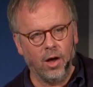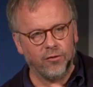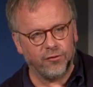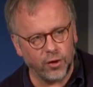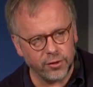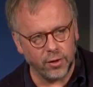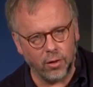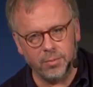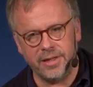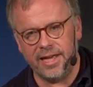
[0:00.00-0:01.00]
Further
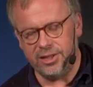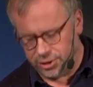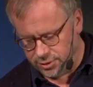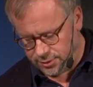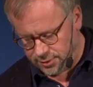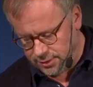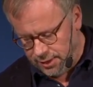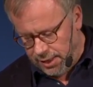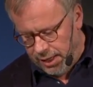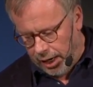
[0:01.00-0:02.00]
obligations
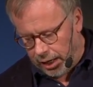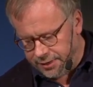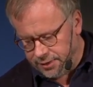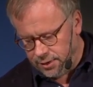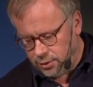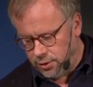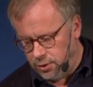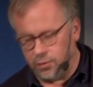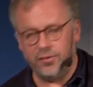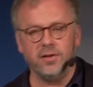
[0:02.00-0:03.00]
are needed
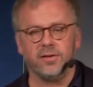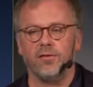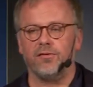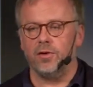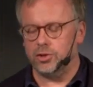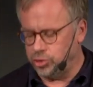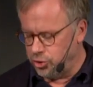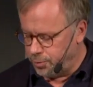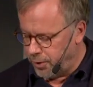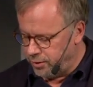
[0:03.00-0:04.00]
in the fields of
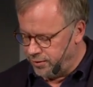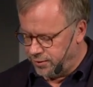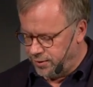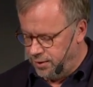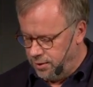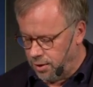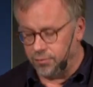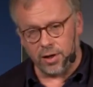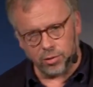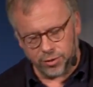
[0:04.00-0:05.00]
transparency
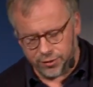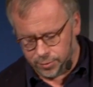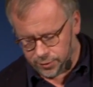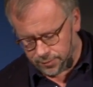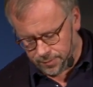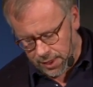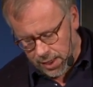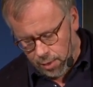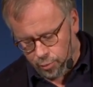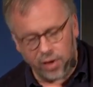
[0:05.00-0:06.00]
of algorithms,
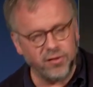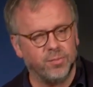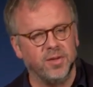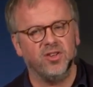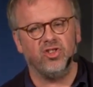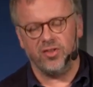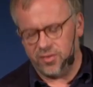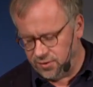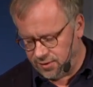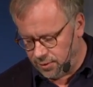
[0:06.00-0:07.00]
private messaging
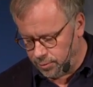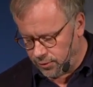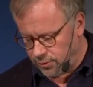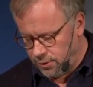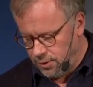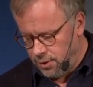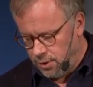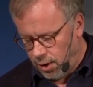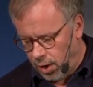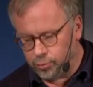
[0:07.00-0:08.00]
systems,
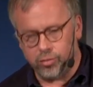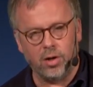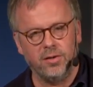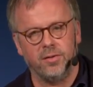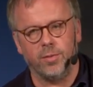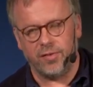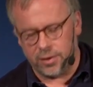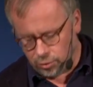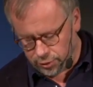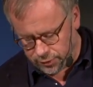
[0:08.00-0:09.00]
and pluralism of
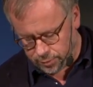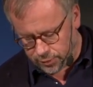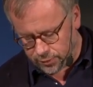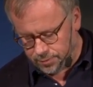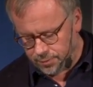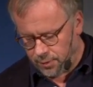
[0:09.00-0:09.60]
algorithms.